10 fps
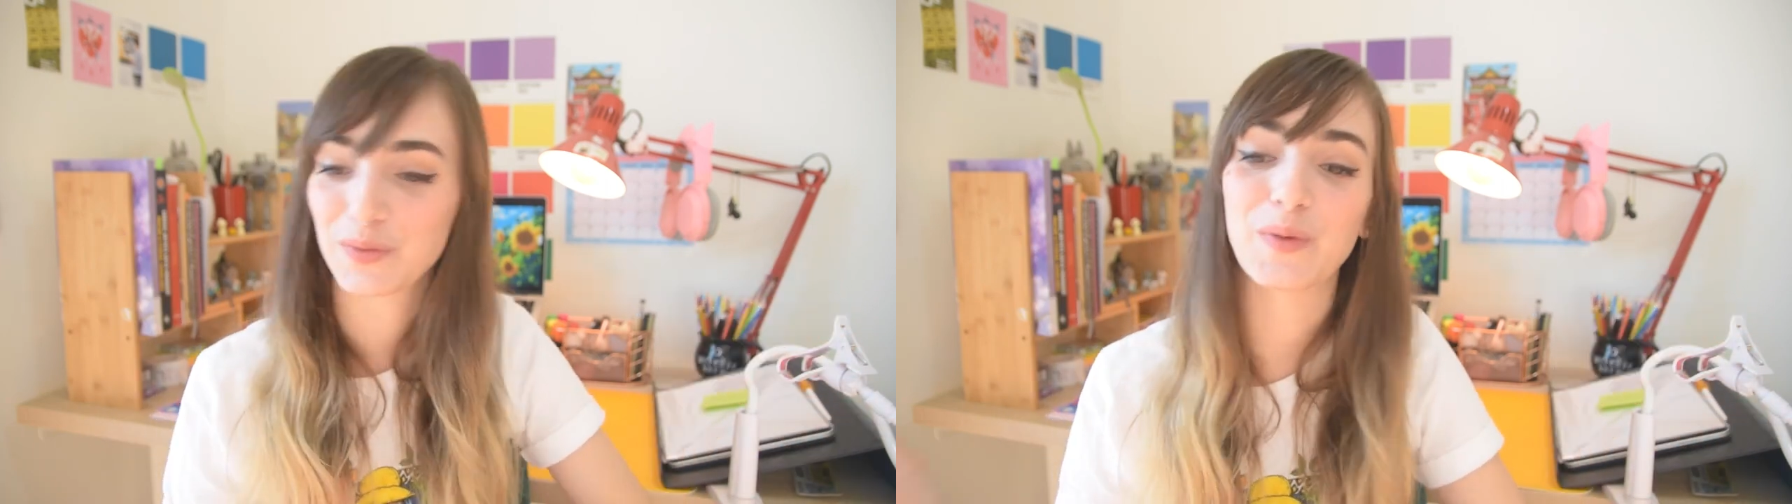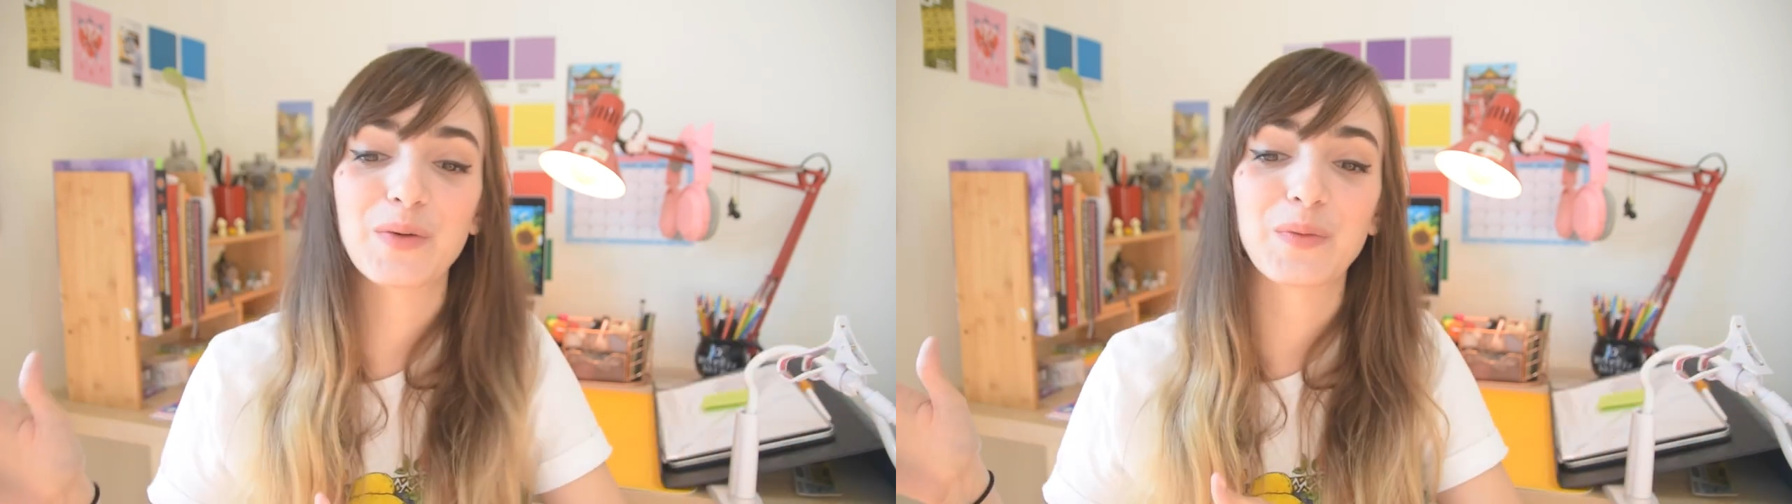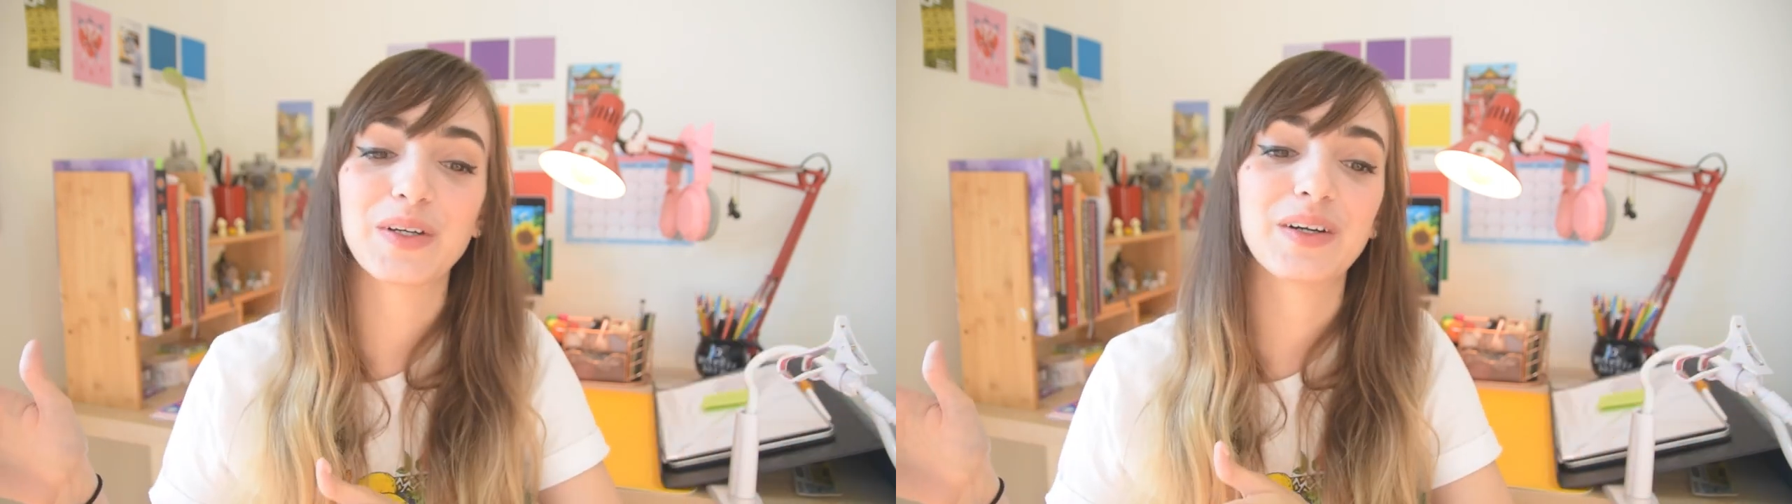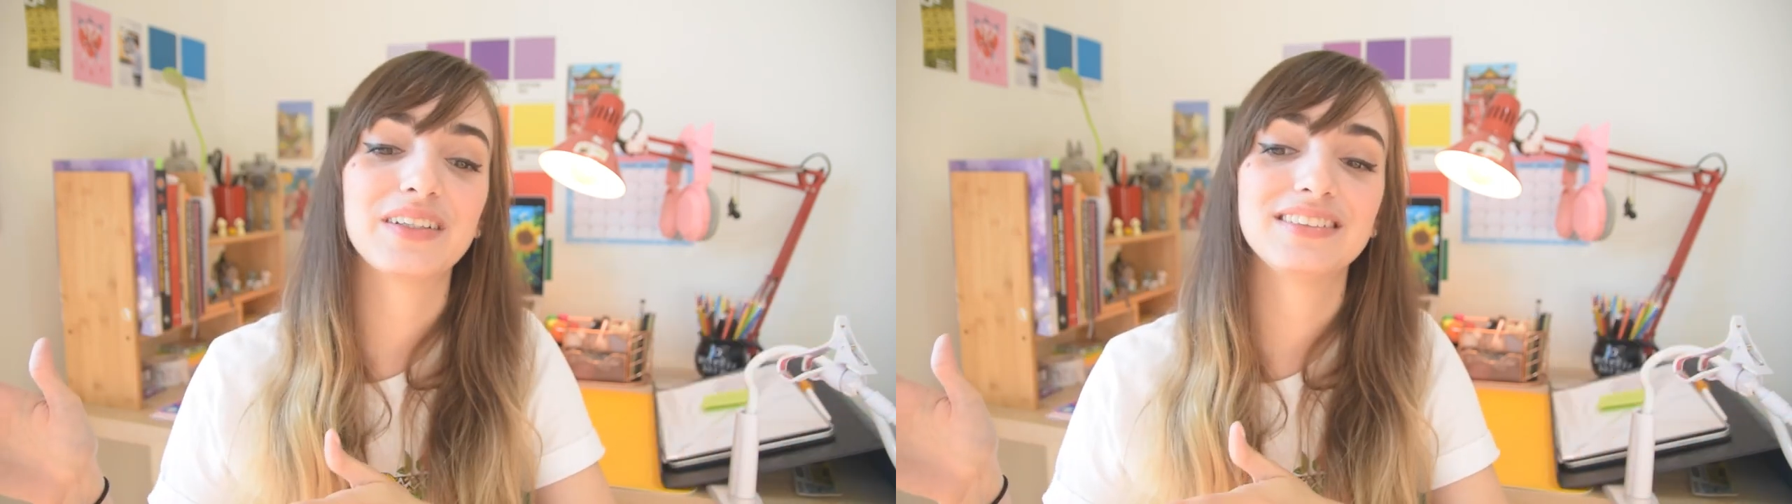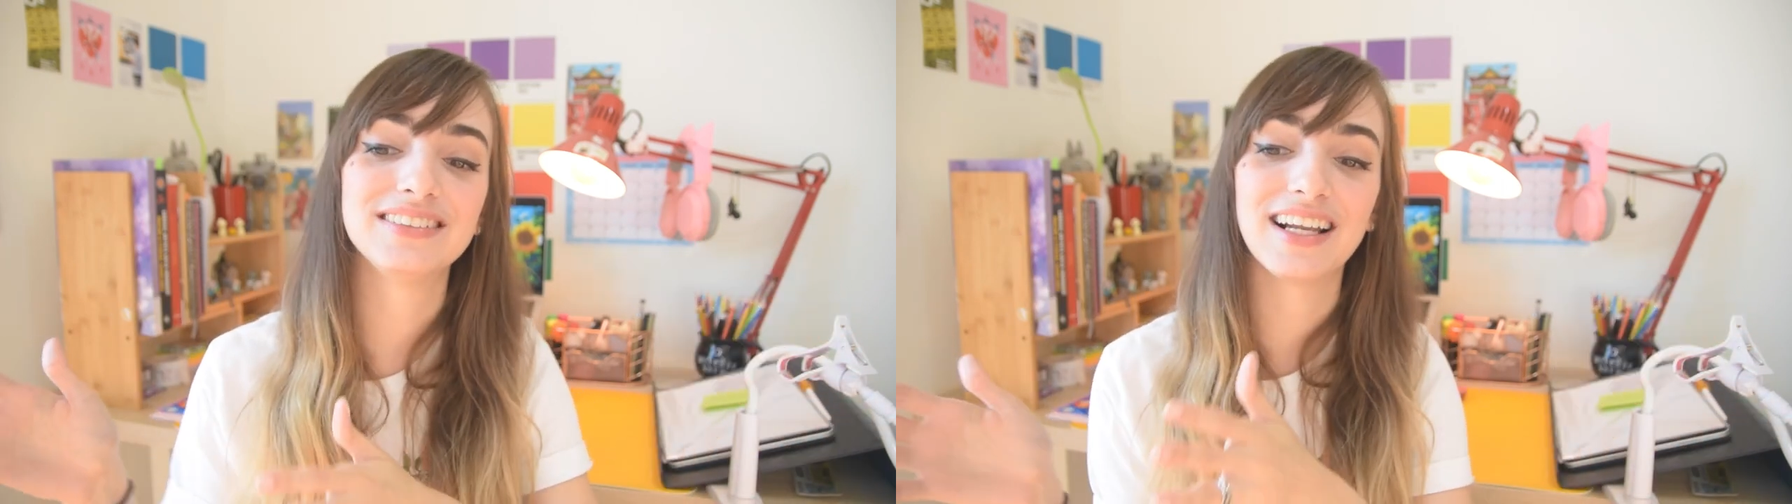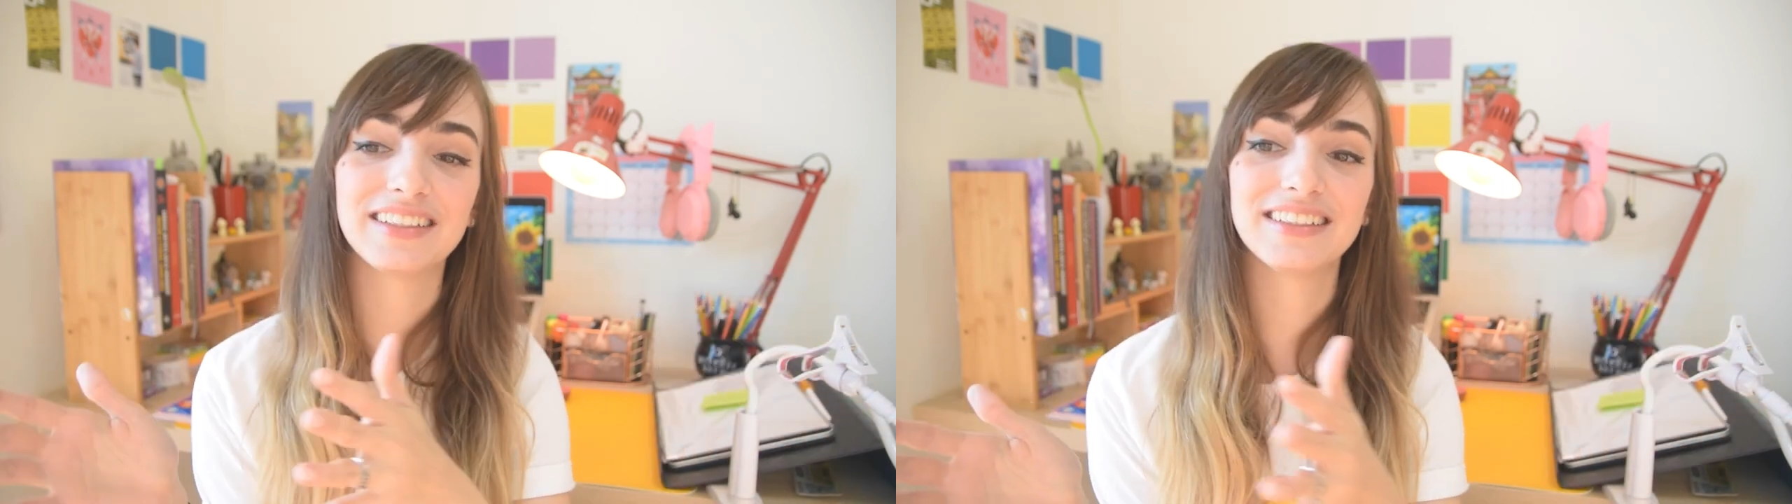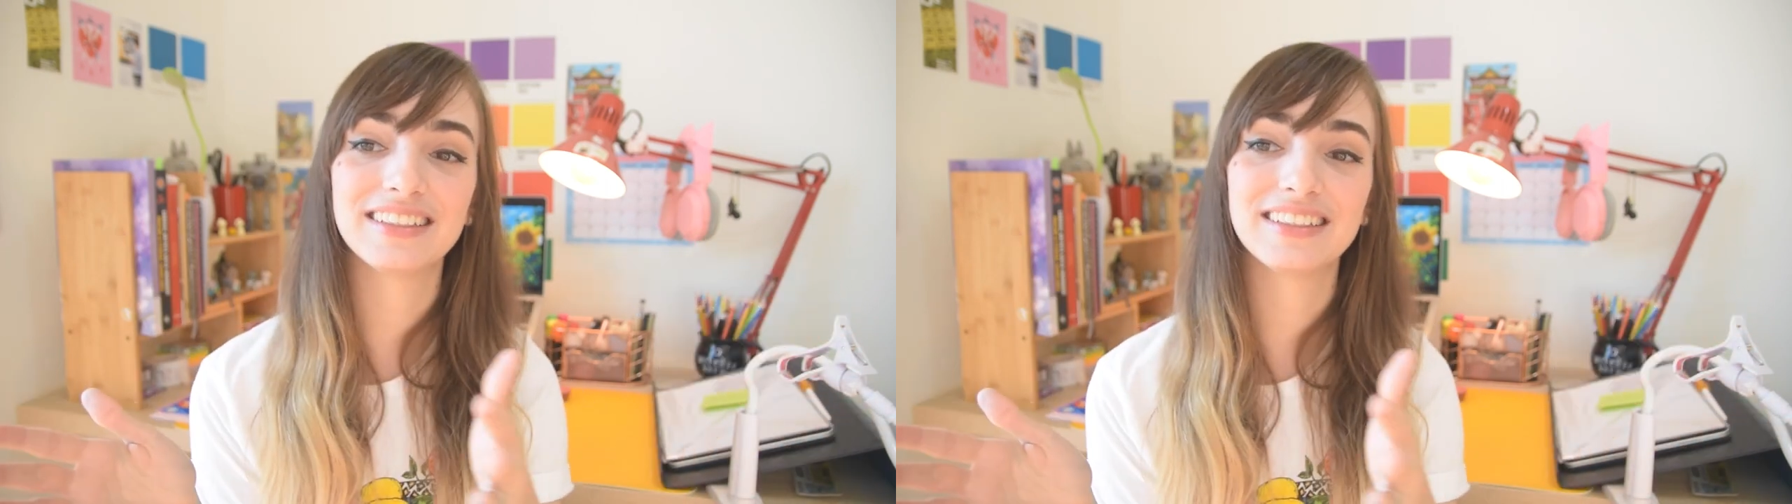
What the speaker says: when we are like